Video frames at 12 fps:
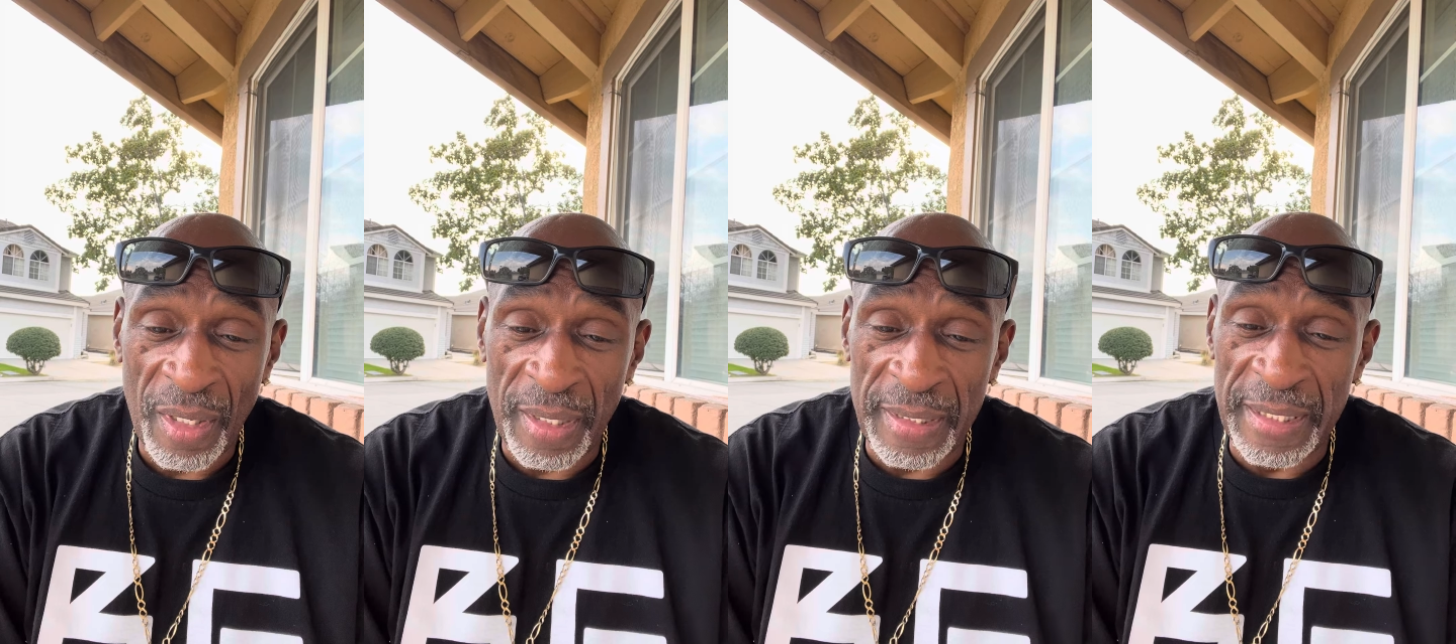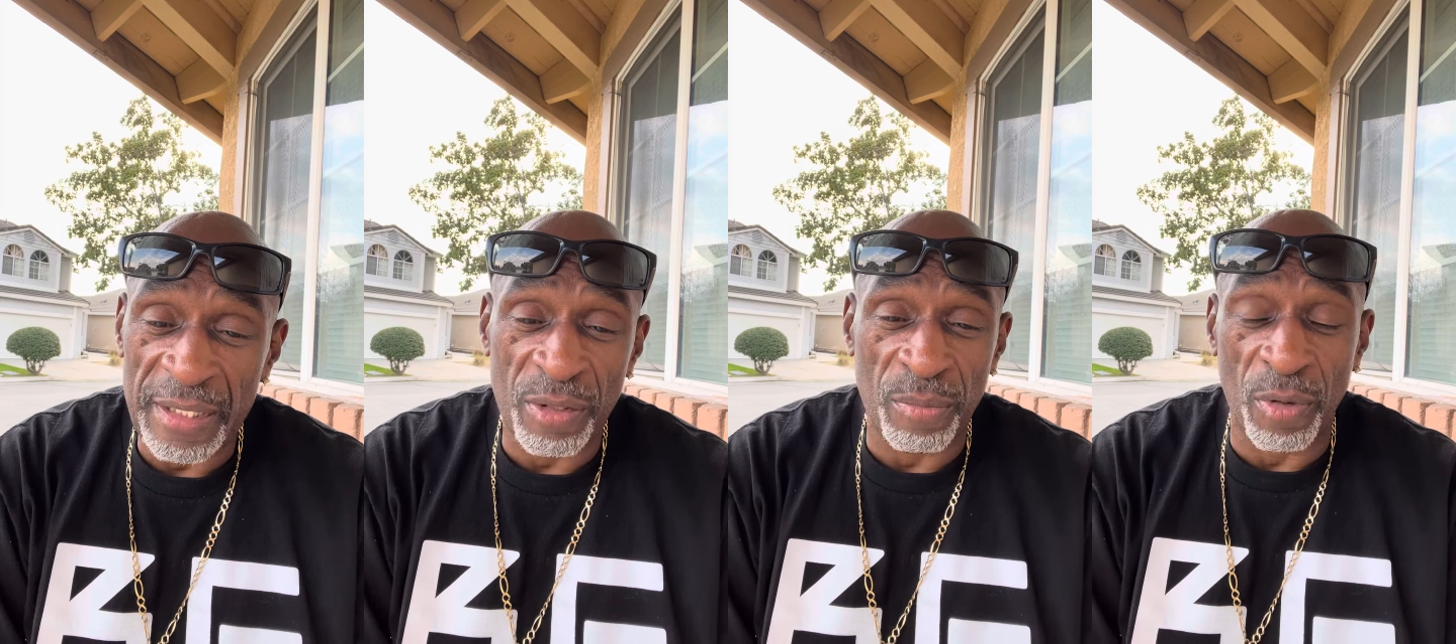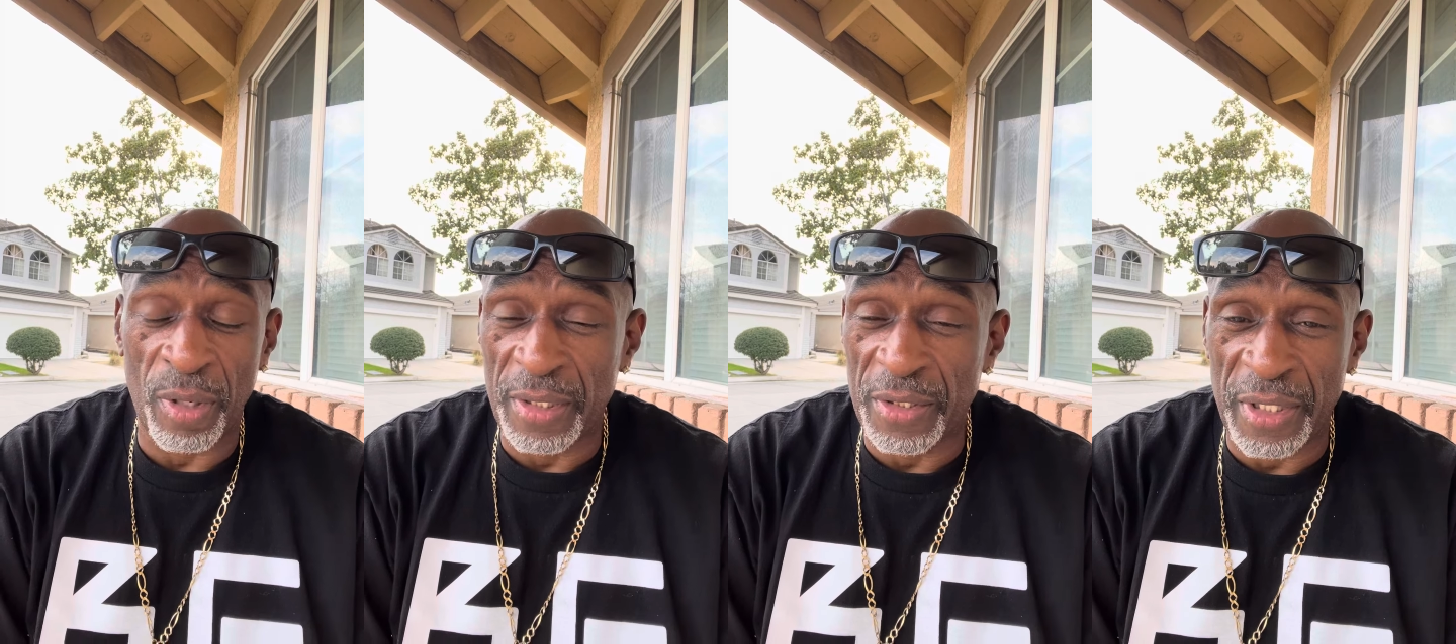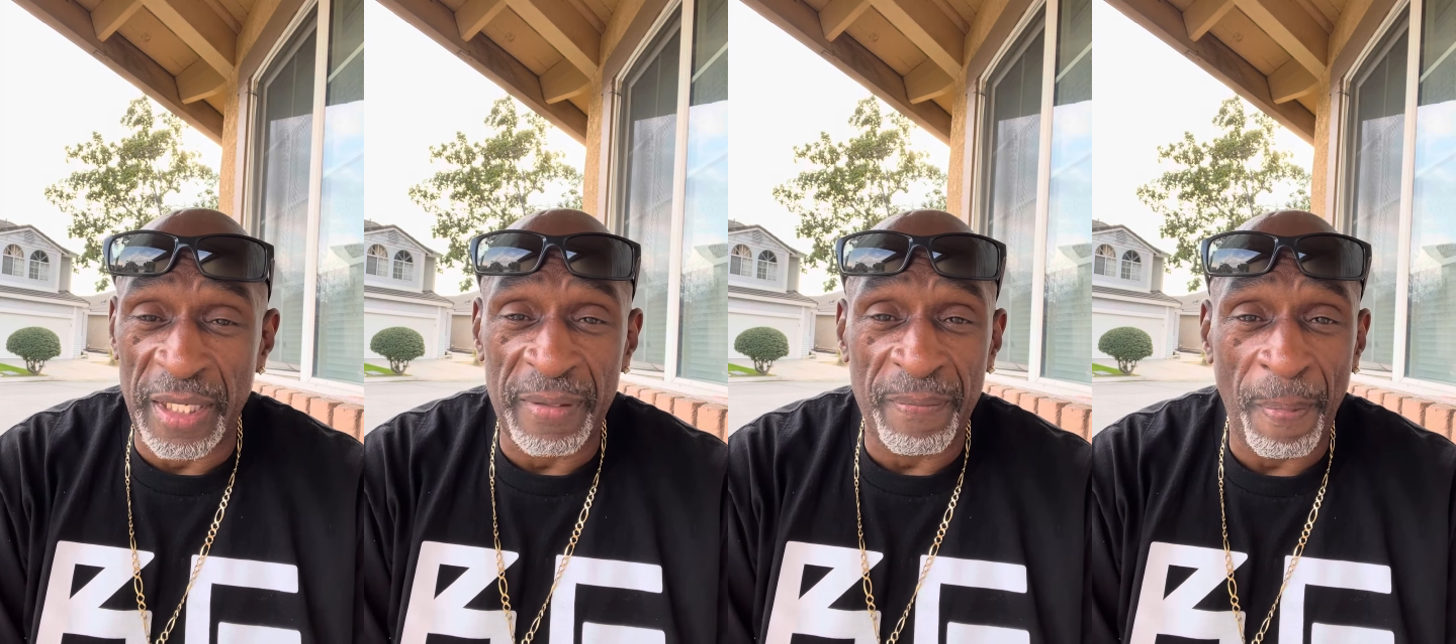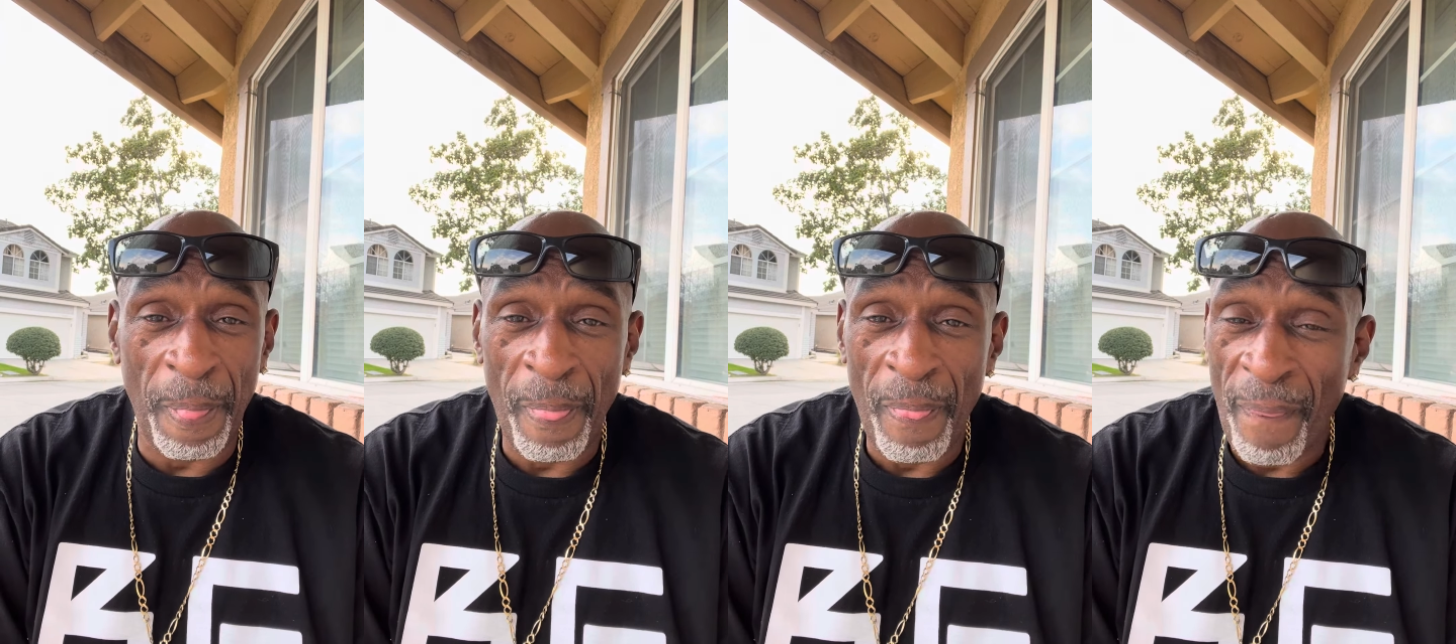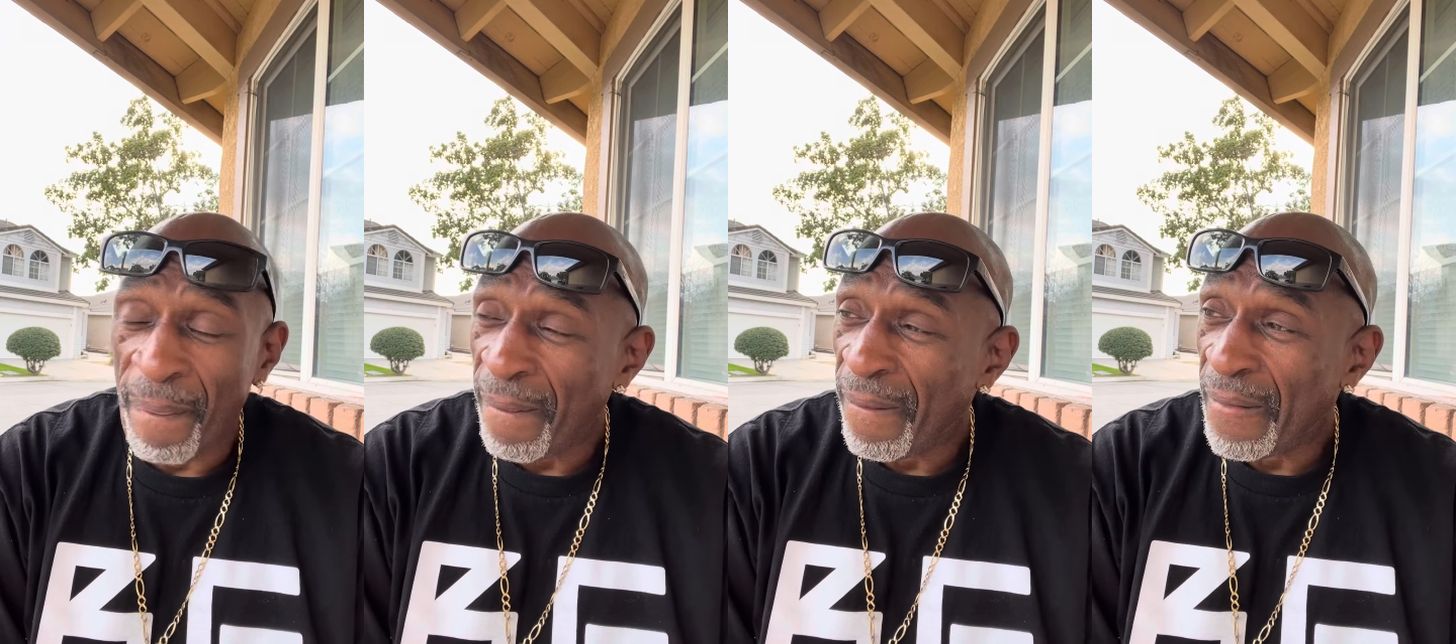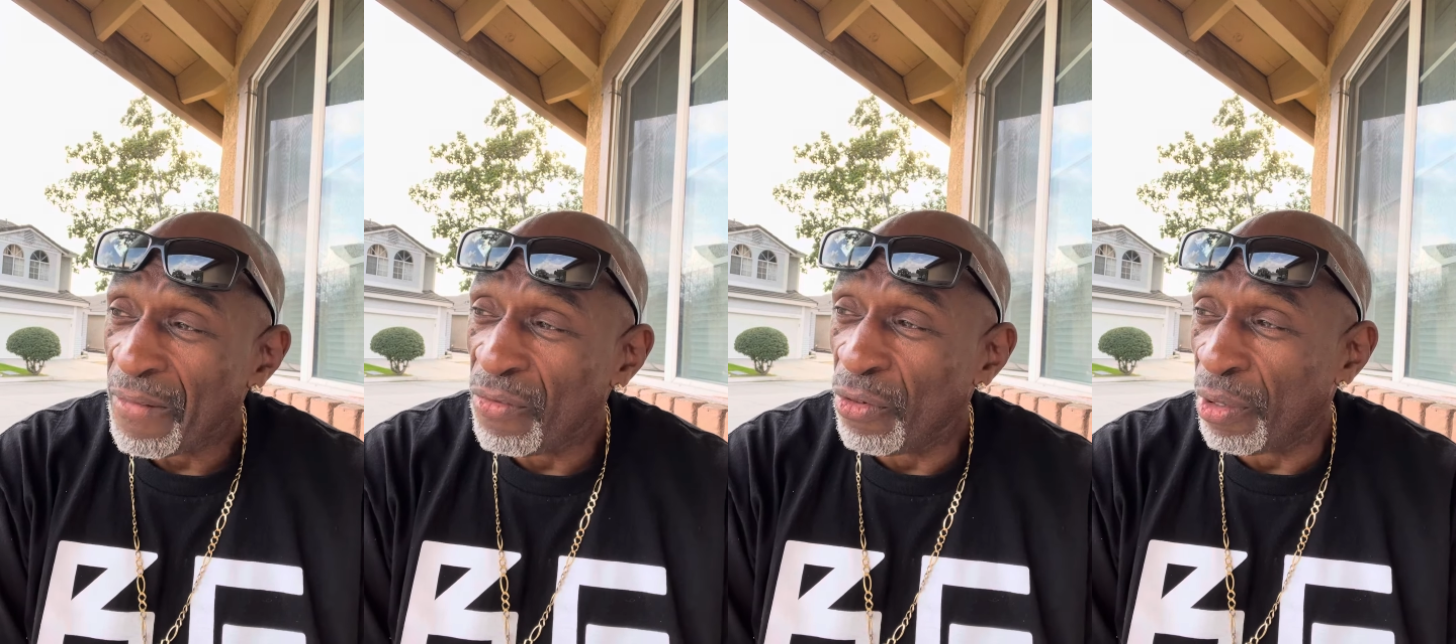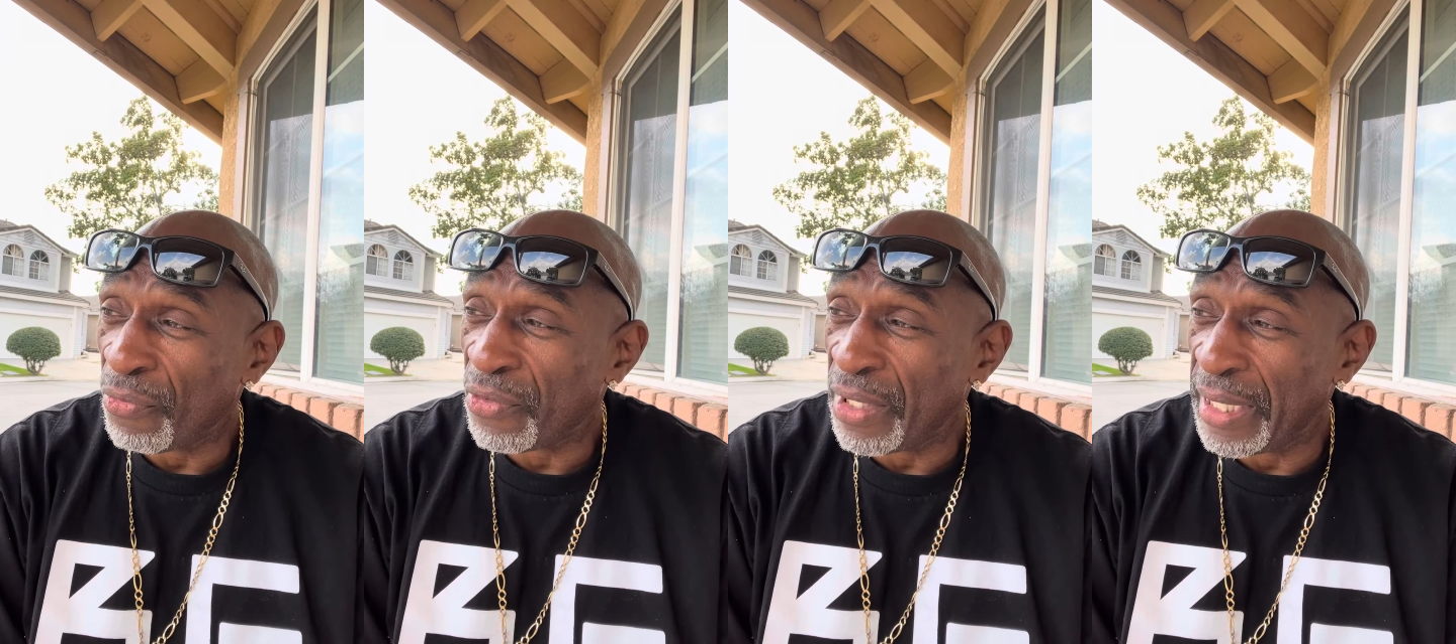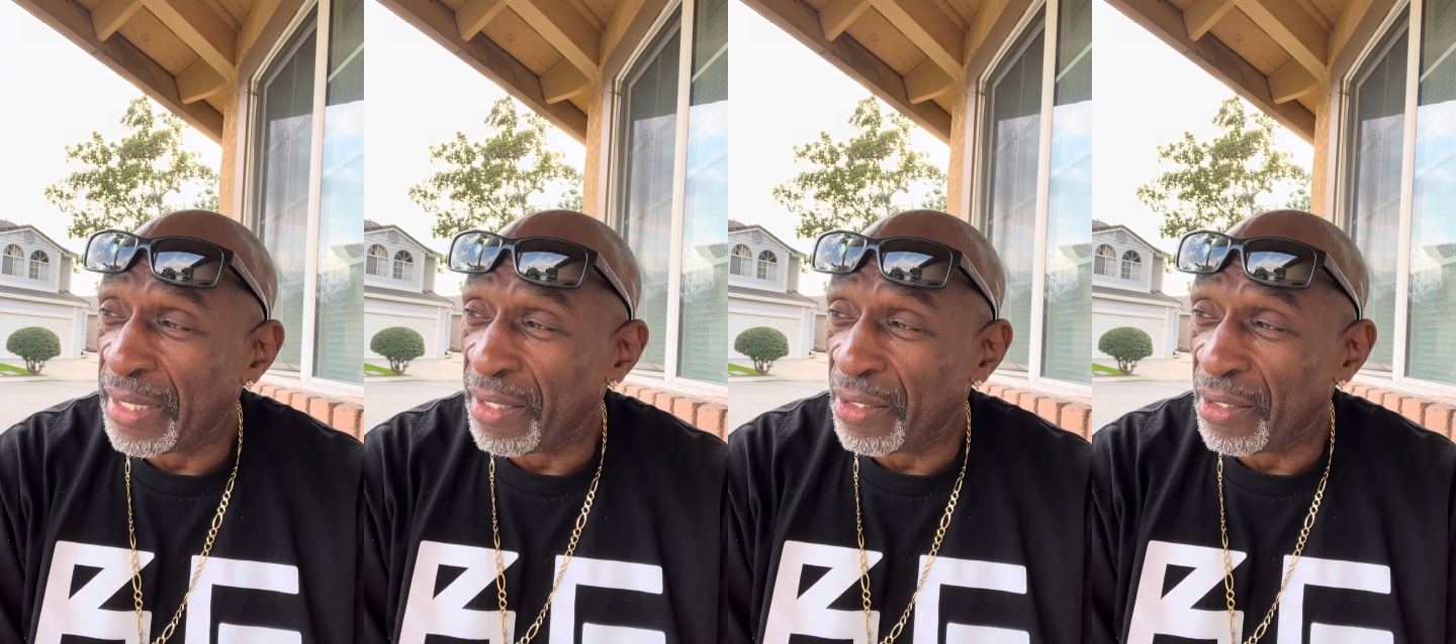It's your boy G. You know what I'm saying?